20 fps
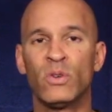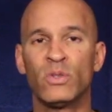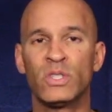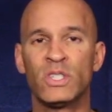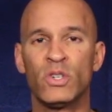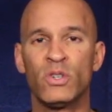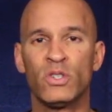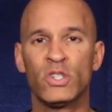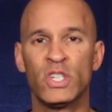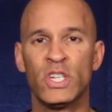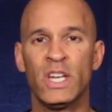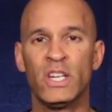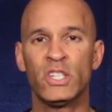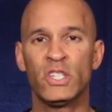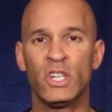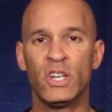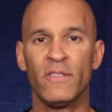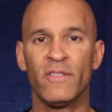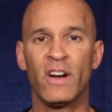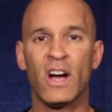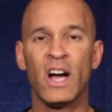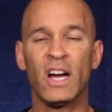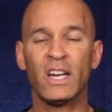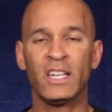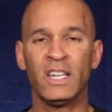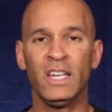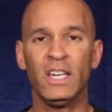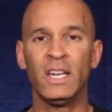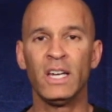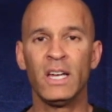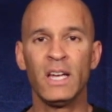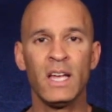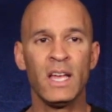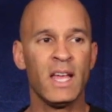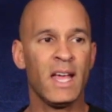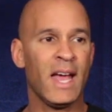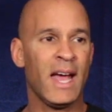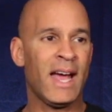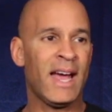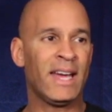association of a hockey,
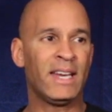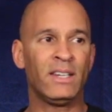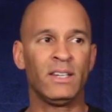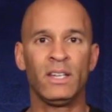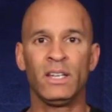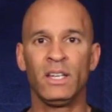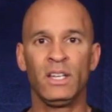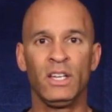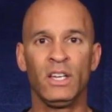and